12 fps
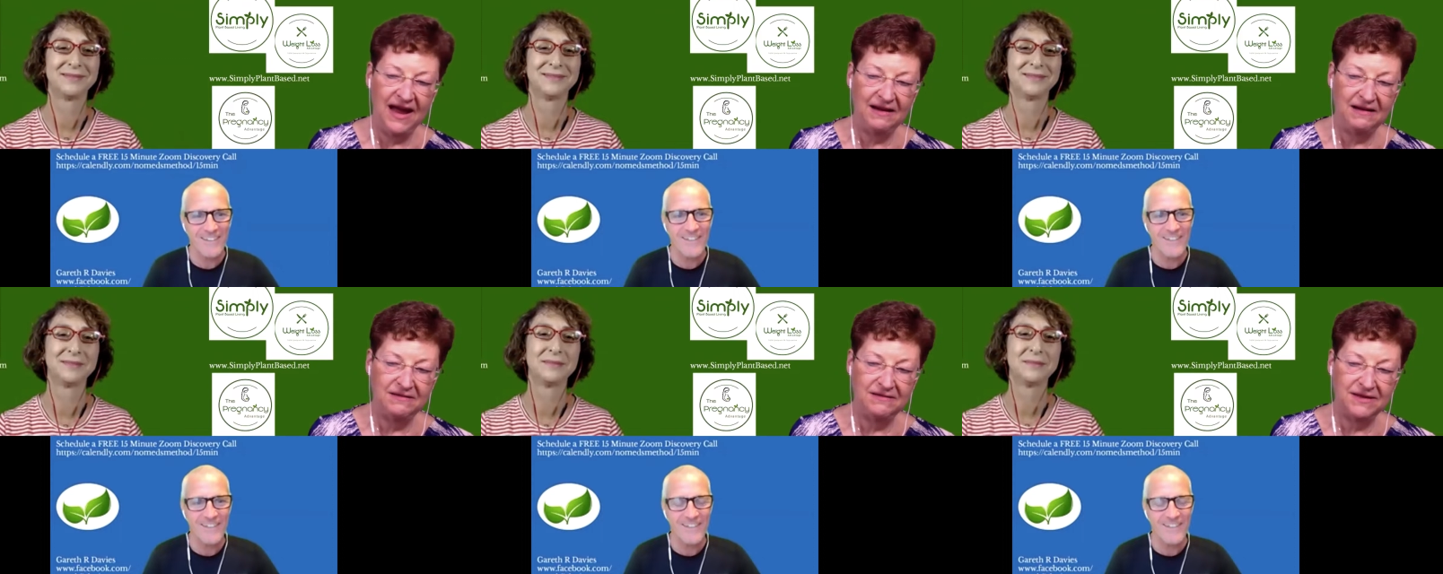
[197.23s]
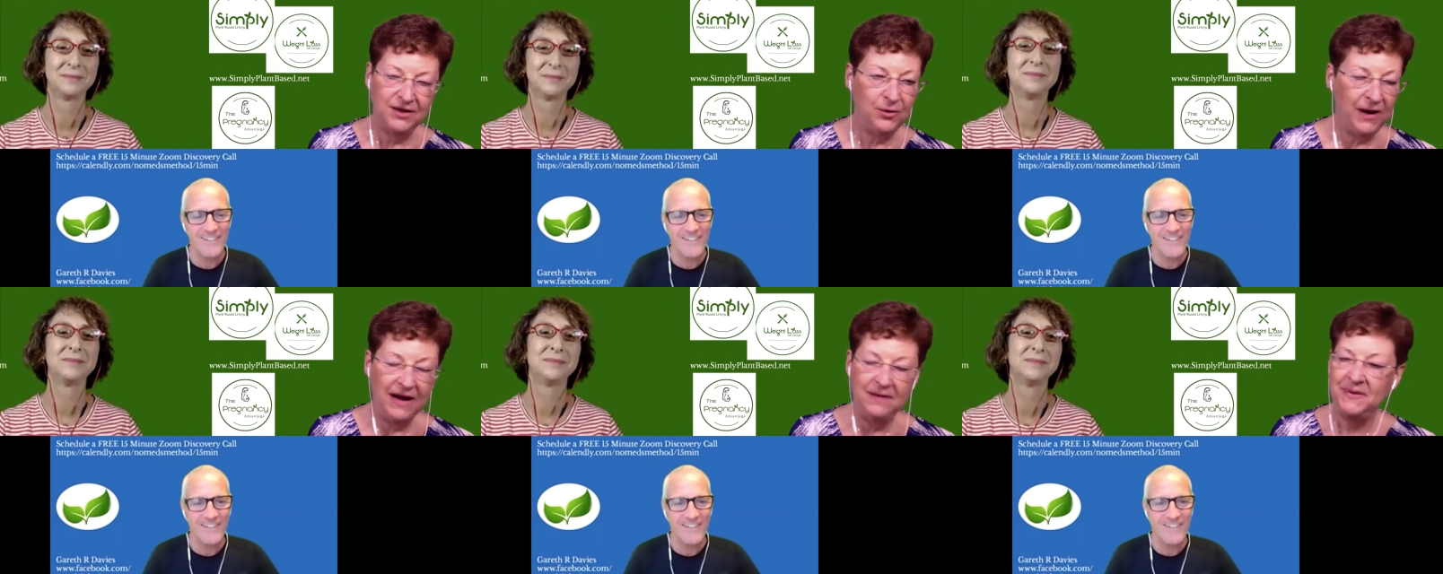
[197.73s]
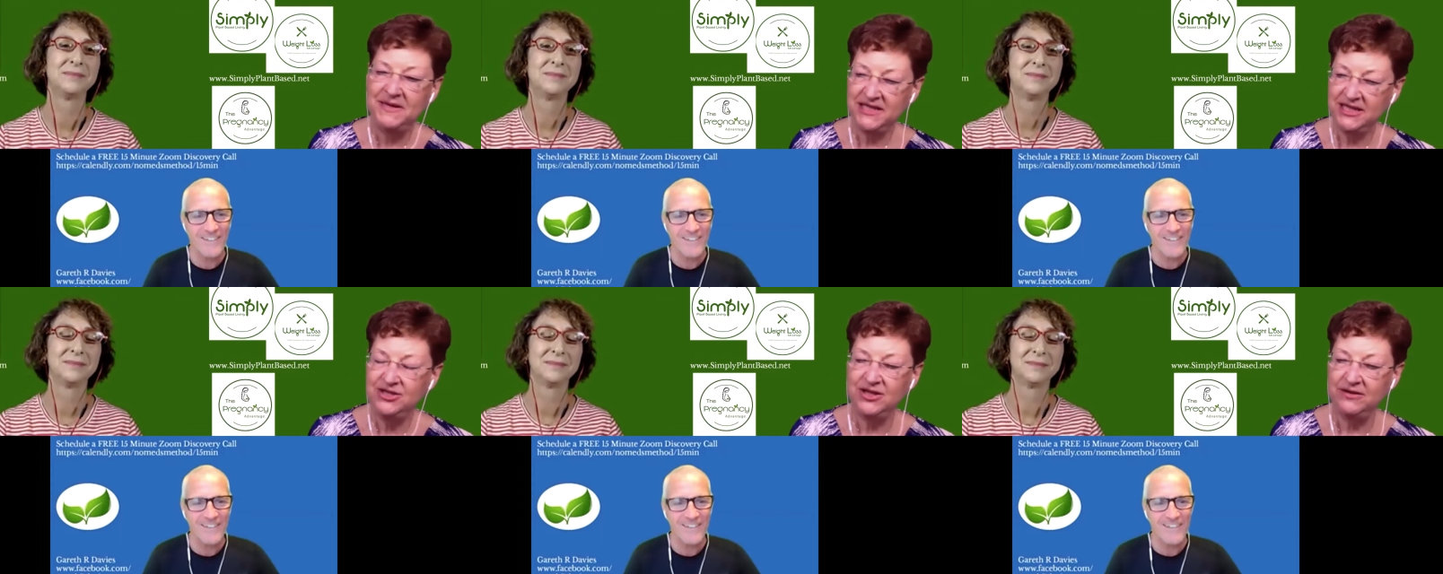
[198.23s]
Speaker 1: And you know, I had
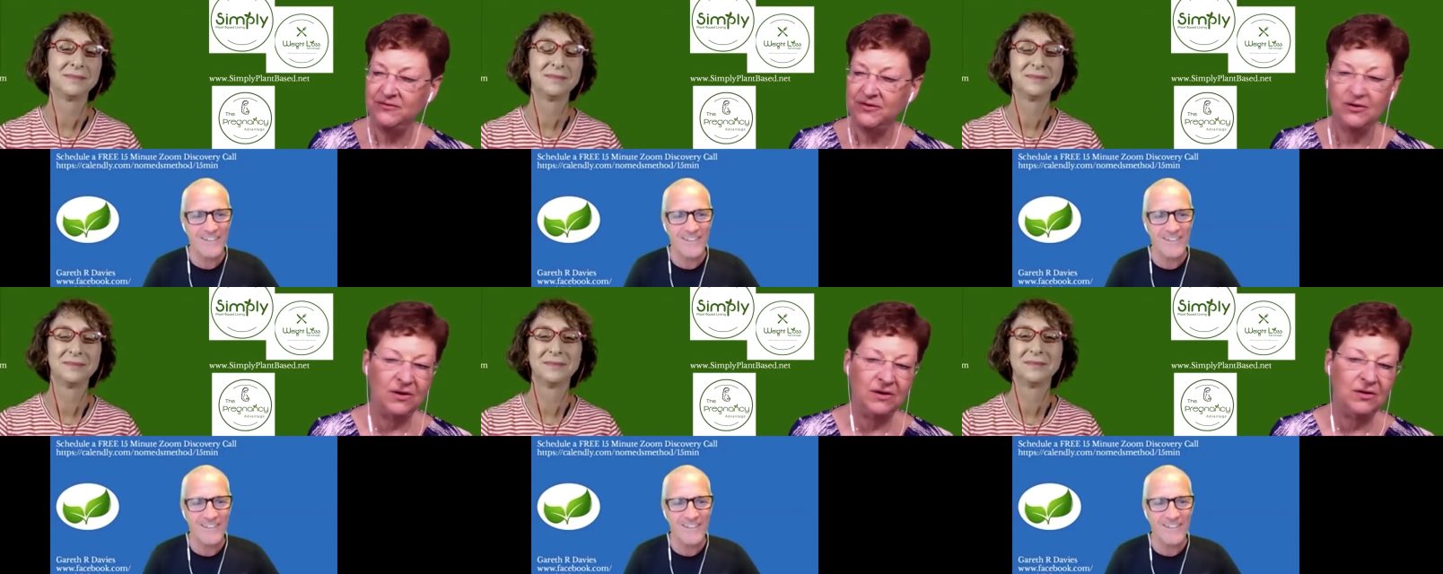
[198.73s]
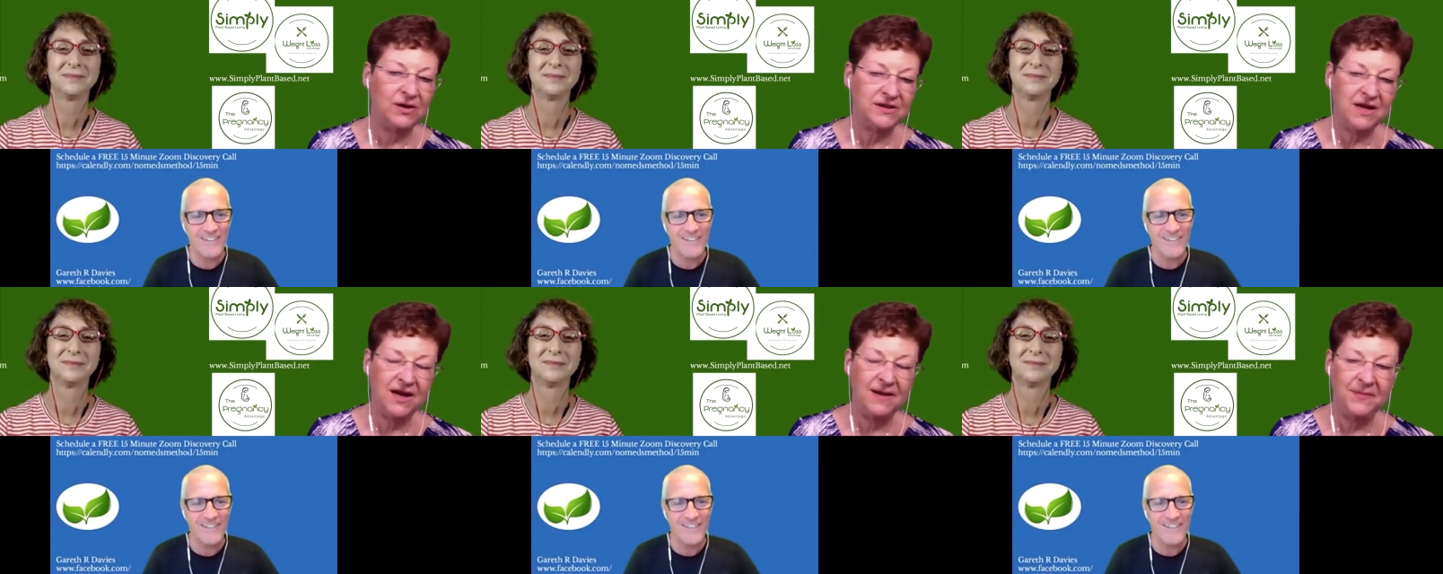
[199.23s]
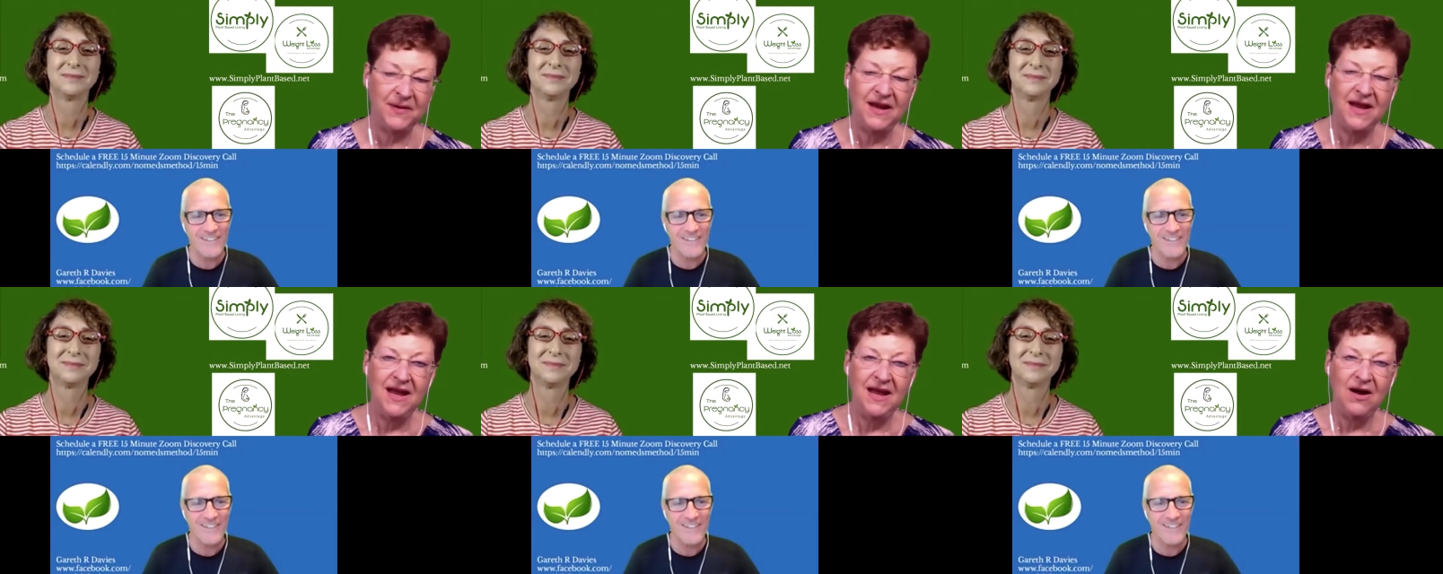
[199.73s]
been teaching for a long, long time, but